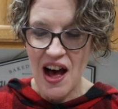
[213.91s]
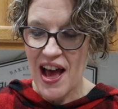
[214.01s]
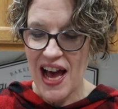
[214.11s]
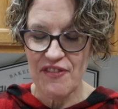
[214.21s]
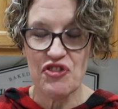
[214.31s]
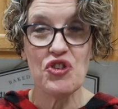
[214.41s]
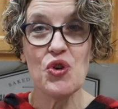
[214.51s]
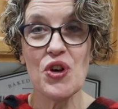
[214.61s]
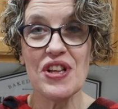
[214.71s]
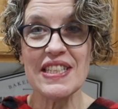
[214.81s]
I have 2
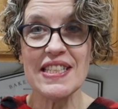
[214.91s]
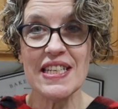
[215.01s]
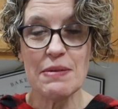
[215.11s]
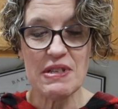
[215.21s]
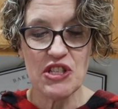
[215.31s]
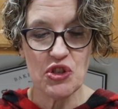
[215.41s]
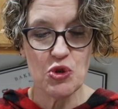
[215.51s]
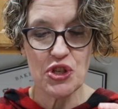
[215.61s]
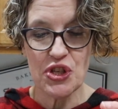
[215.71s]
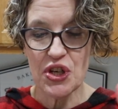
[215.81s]
of the cinnamon
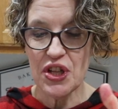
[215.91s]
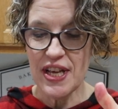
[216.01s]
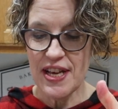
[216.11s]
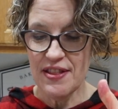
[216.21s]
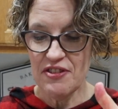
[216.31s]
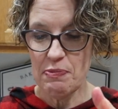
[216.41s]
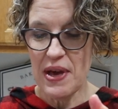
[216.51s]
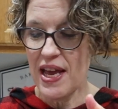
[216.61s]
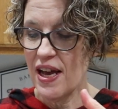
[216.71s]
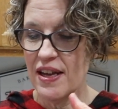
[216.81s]
streusel in this
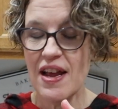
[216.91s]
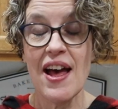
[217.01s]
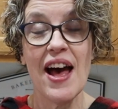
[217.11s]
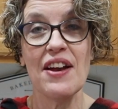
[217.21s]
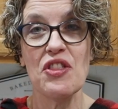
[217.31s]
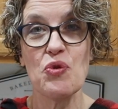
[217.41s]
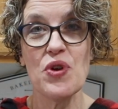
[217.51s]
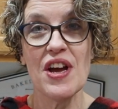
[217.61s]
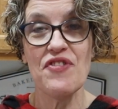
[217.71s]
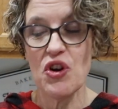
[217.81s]
pan, and
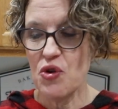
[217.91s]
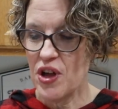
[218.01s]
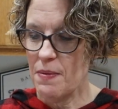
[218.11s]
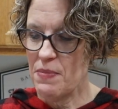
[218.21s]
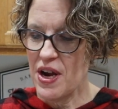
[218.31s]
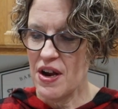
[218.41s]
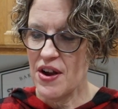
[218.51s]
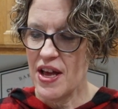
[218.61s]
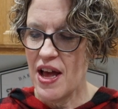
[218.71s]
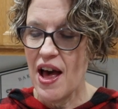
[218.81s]
3 of the
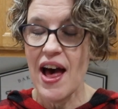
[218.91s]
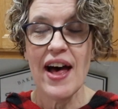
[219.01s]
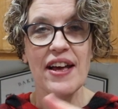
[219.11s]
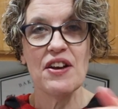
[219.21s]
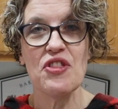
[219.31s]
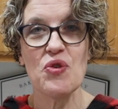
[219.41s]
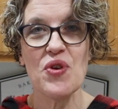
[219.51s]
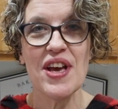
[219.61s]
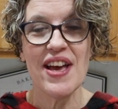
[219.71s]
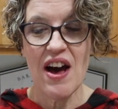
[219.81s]
cranberry, and
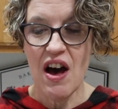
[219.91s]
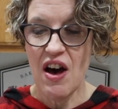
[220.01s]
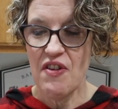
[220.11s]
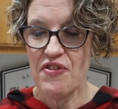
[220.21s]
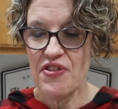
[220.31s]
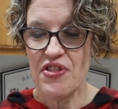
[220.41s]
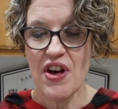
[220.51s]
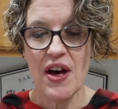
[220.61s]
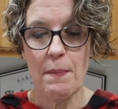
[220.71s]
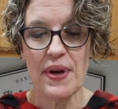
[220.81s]
3 of
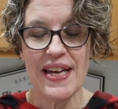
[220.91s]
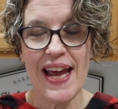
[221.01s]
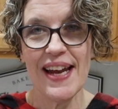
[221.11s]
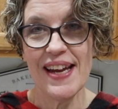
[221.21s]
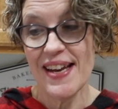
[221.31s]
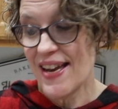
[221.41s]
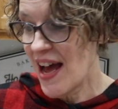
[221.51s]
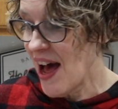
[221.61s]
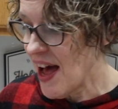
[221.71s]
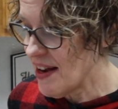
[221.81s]
the banana
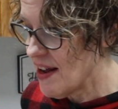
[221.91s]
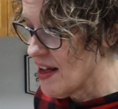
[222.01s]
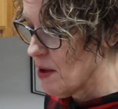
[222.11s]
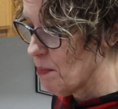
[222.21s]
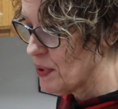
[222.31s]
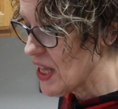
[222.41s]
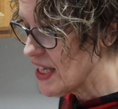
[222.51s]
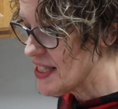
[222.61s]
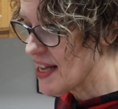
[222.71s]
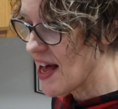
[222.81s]
nut.
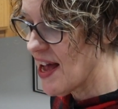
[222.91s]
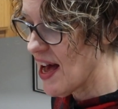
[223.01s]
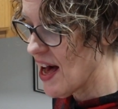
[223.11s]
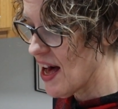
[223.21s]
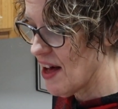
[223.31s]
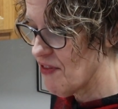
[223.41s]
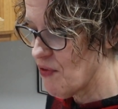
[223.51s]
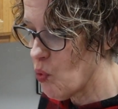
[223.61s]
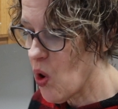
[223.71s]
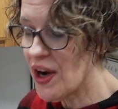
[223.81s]
Plus I have
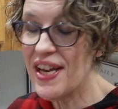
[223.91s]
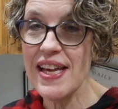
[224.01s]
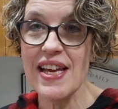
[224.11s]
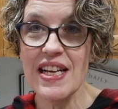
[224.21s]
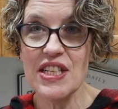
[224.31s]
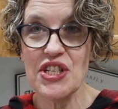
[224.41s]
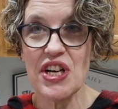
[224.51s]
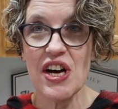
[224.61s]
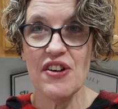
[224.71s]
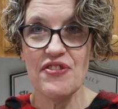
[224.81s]
1 each
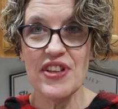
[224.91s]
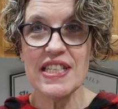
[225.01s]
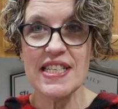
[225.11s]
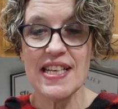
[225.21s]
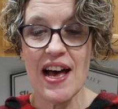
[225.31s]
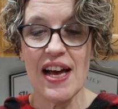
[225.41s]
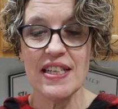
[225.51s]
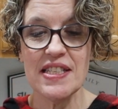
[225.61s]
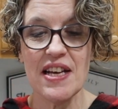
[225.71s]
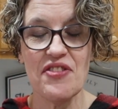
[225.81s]
of this
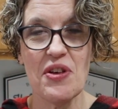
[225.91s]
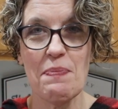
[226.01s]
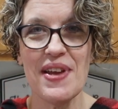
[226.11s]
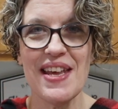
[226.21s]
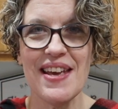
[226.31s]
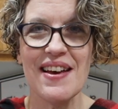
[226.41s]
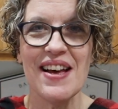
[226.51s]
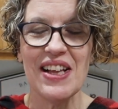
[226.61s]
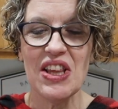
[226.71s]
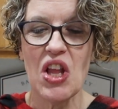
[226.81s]
size of the mini
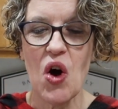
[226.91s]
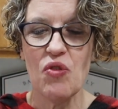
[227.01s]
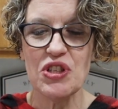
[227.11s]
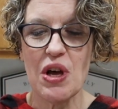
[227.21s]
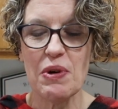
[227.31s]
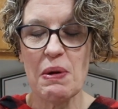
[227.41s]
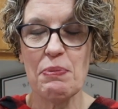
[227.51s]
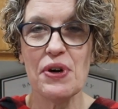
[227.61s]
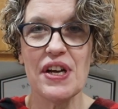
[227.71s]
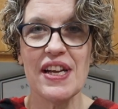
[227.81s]
loaf. So I'm going to
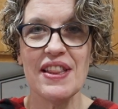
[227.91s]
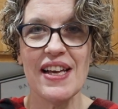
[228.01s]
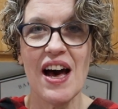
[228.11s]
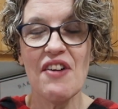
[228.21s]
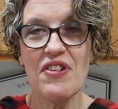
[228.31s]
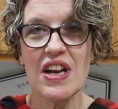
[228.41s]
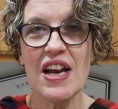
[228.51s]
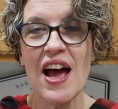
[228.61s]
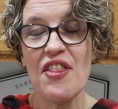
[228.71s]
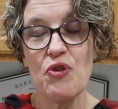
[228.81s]
be putting in the oven,
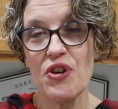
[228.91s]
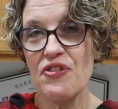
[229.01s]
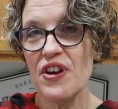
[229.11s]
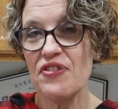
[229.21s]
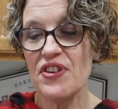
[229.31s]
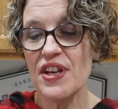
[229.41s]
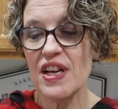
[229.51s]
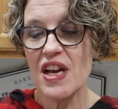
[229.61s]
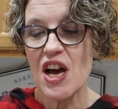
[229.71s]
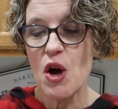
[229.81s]

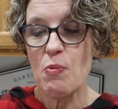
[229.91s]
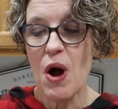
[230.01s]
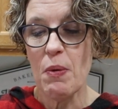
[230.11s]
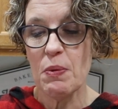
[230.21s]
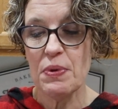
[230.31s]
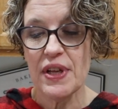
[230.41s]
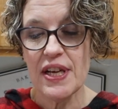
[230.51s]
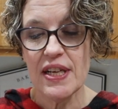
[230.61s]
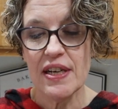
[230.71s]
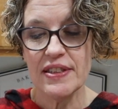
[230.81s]
350,
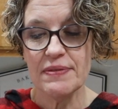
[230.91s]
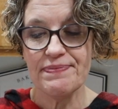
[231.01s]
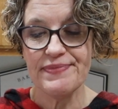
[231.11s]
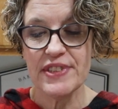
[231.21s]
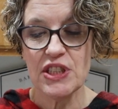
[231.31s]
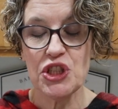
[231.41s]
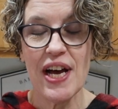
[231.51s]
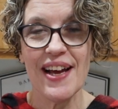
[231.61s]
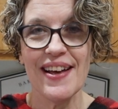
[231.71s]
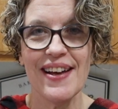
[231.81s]
probably
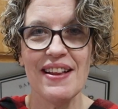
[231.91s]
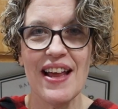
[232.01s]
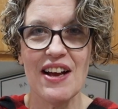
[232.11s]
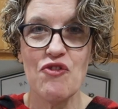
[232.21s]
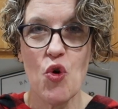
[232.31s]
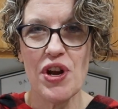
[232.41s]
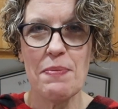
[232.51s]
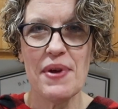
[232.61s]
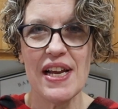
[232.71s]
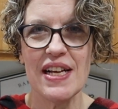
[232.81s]
check it like 40
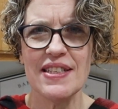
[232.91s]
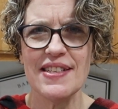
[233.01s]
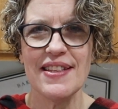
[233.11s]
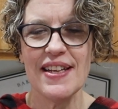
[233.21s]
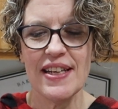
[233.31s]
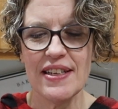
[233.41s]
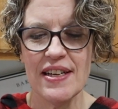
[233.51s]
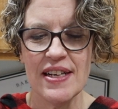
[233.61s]
minutes, and then